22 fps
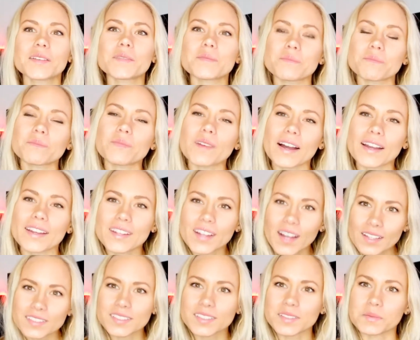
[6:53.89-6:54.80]
my
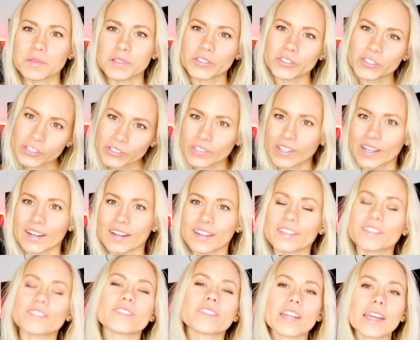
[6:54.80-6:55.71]
customers, you
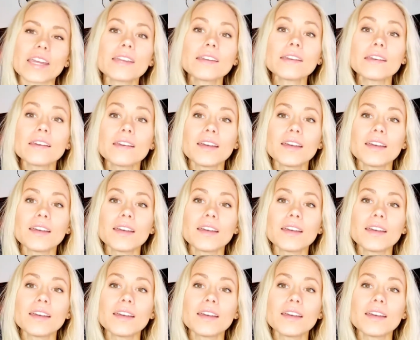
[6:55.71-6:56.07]
guys, think,